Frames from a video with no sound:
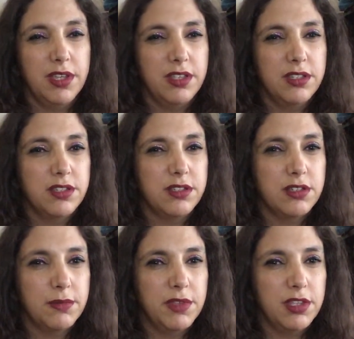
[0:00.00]
Yeah, this is
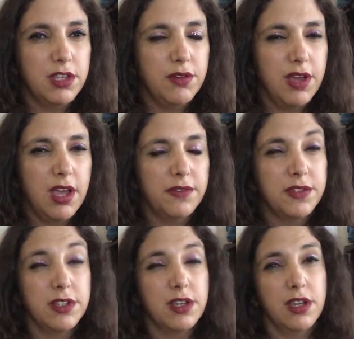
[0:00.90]
something that you have
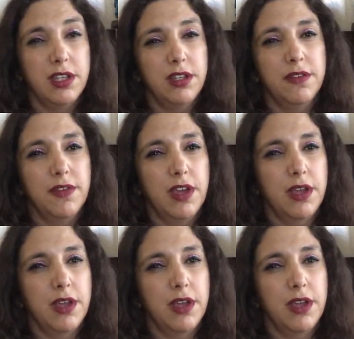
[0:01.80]
to kind of,